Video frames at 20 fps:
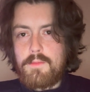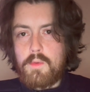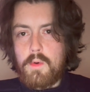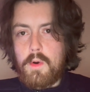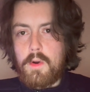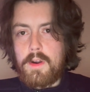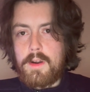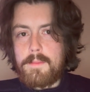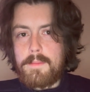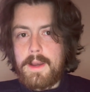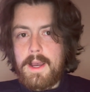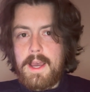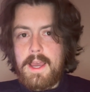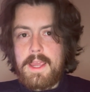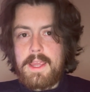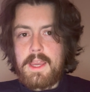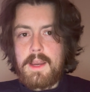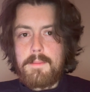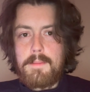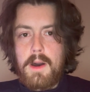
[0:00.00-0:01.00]
War
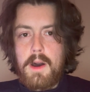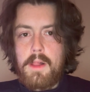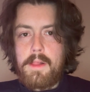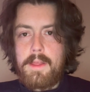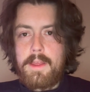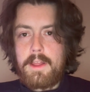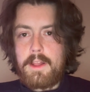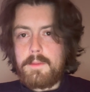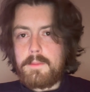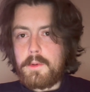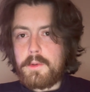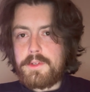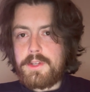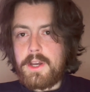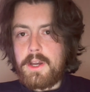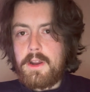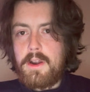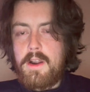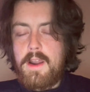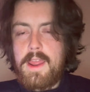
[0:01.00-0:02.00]
by Amal
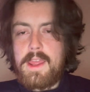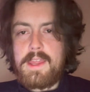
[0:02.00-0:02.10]
El-Mohtar